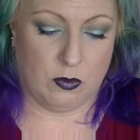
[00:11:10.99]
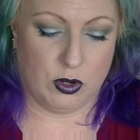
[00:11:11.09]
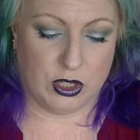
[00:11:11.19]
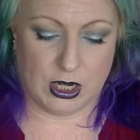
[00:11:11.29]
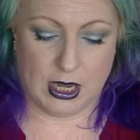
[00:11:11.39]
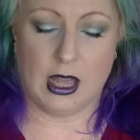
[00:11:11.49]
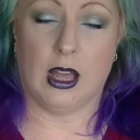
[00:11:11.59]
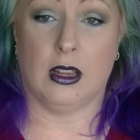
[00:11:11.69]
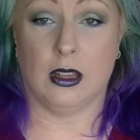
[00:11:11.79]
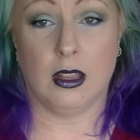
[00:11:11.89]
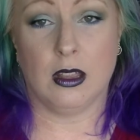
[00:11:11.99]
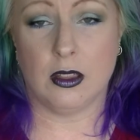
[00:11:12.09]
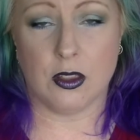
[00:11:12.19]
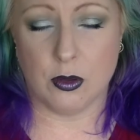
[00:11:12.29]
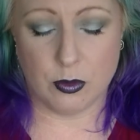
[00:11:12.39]
which colour
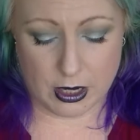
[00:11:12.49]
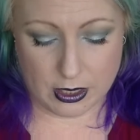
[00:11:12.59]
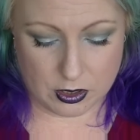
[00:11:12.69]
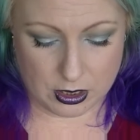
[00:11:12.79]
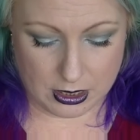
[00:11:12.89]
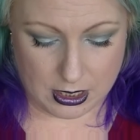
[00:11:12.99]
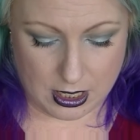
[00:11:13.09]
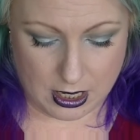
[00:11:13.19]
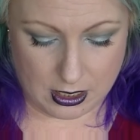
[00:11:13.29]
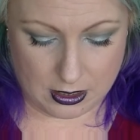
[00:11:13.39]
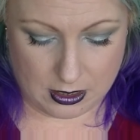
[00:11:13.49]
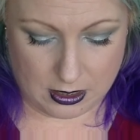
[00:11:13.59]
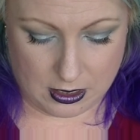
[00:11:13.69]
you would actually get.